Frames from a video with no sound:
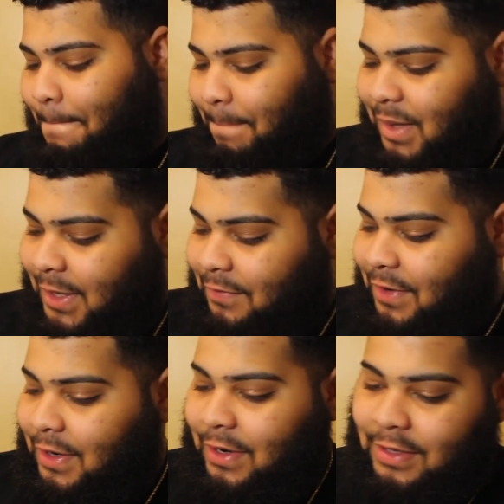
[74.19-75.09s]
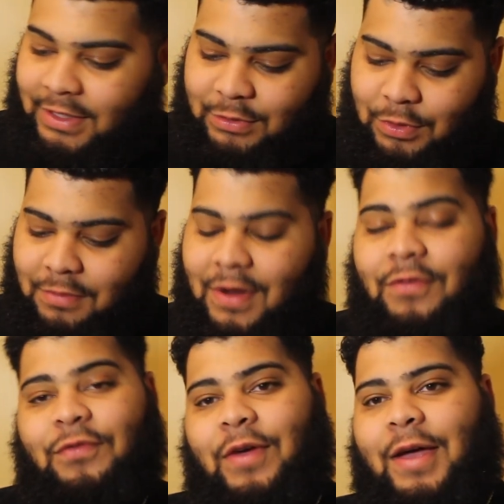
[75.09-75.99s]
believe it or not, that's one of my
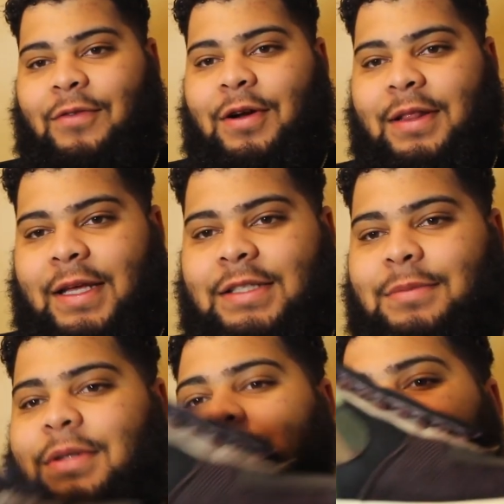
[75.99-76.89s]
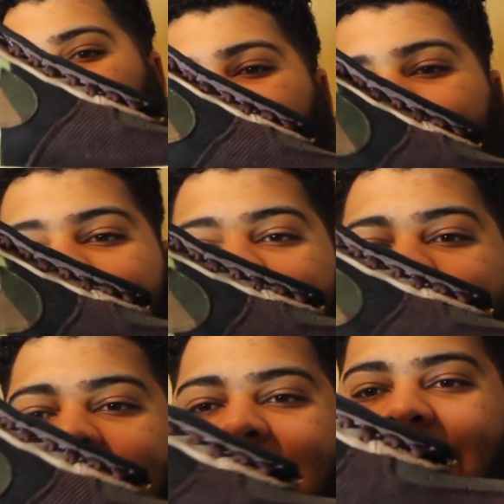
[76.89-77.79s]
favorite things about the shoe, the
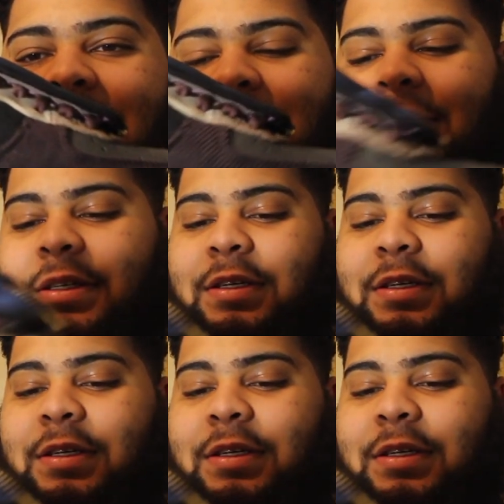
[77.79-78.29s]
green stitching.